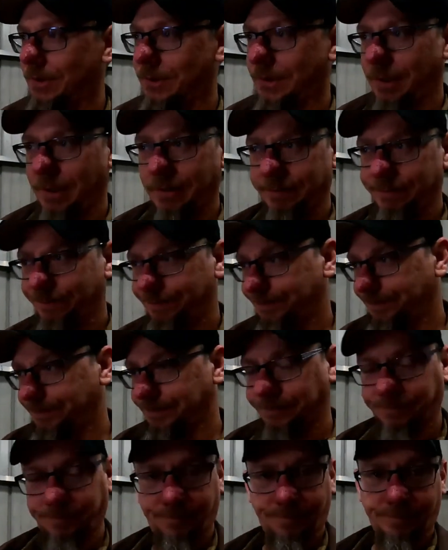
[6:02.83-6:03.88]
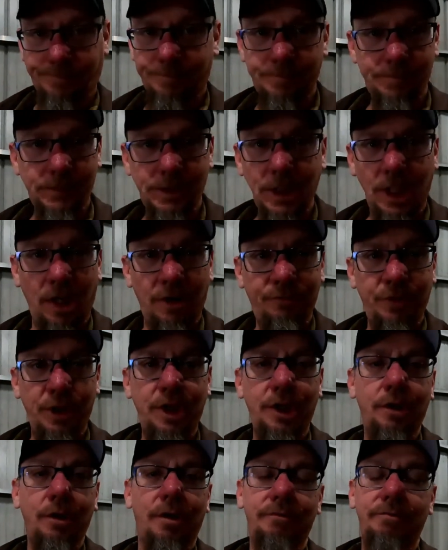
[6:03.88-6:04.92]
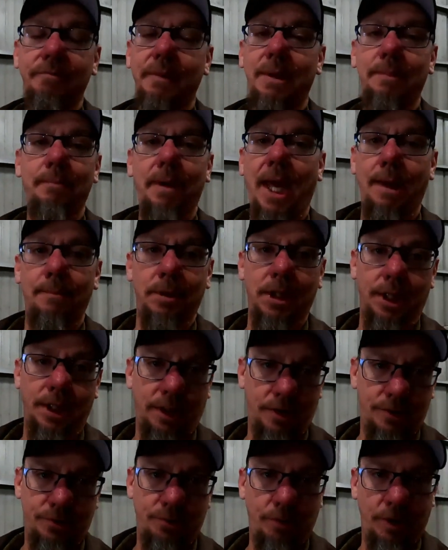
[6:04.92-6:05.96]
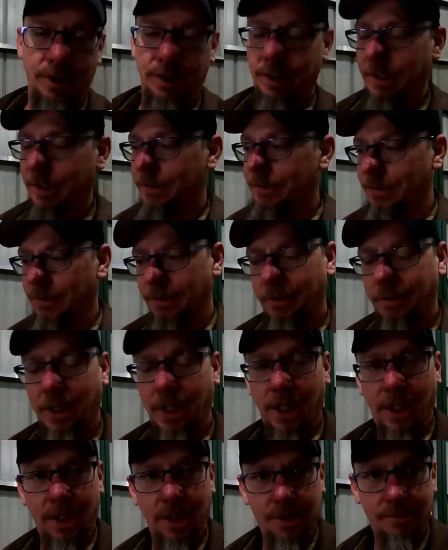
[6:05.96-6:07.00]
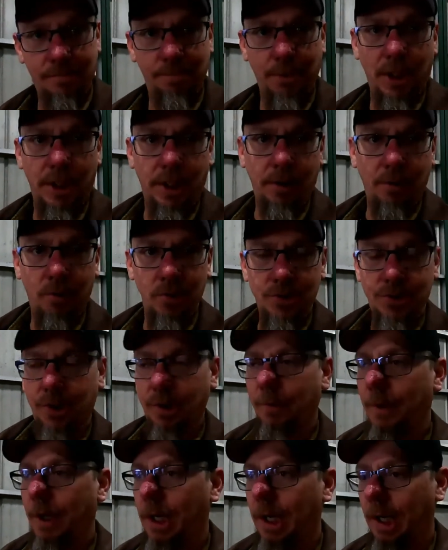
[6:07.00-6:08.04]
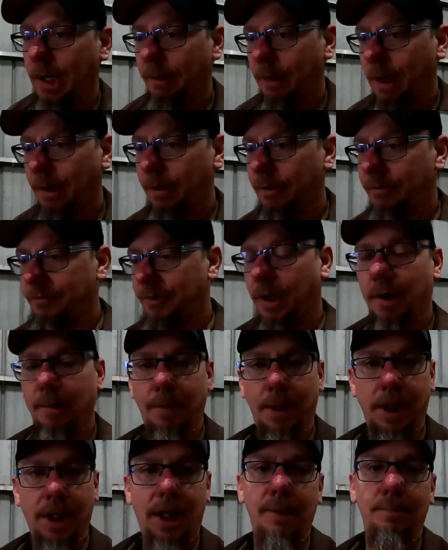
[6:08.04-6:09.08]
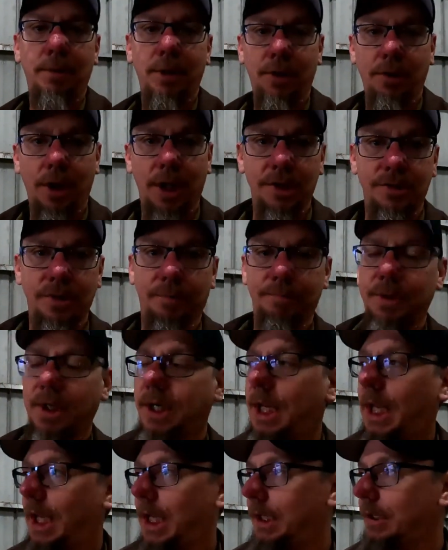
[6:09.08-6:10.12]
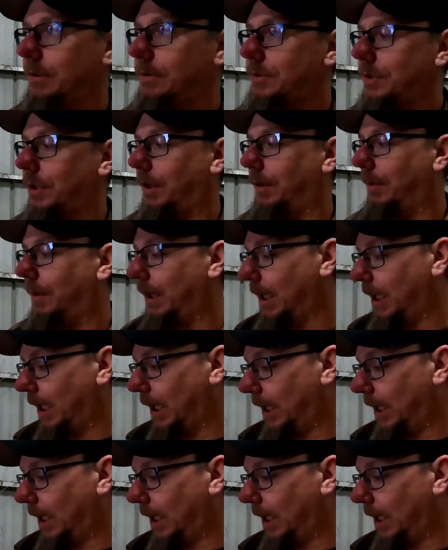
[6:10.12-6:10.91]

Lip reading: just a video of me babbling is what it is, and kind of explaining what's going on around the farm and keeping you guys up to date. So, all